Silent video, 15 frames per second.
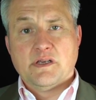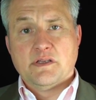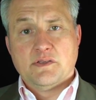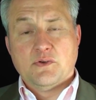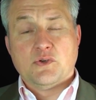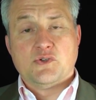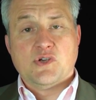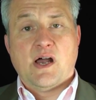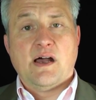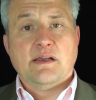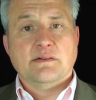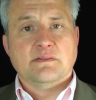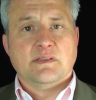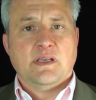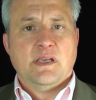your
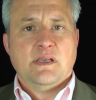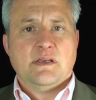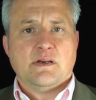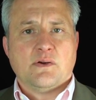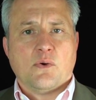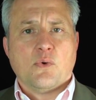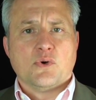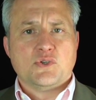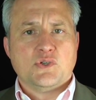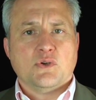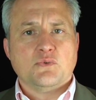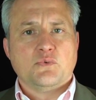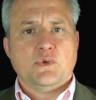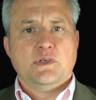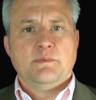child or
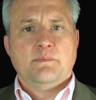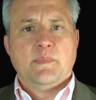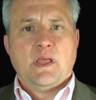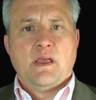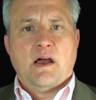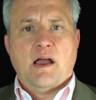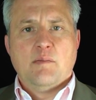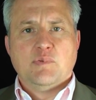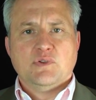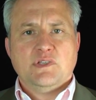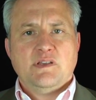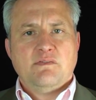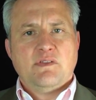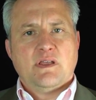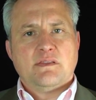children. I
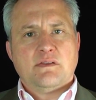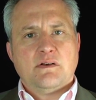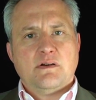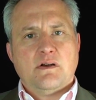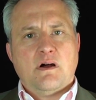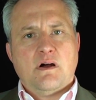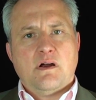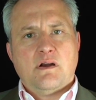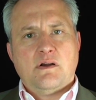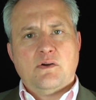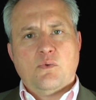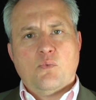believe that there are